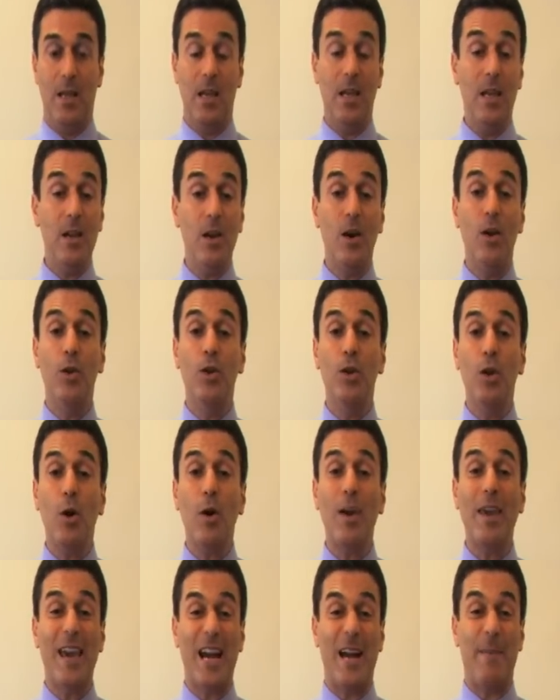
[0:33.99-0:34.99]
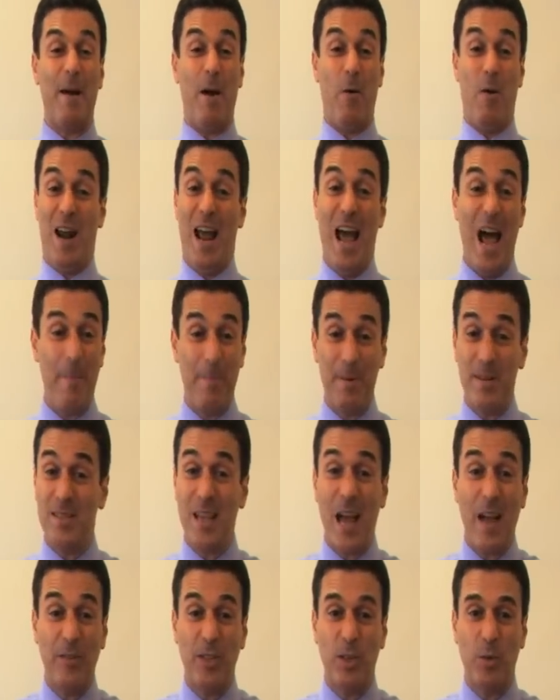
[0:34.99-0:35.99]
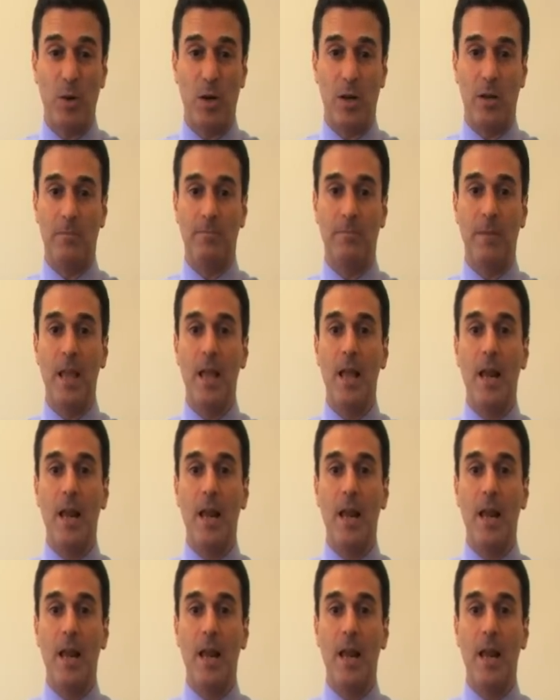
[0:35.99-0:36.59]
Here, you don't care about what happens afterward.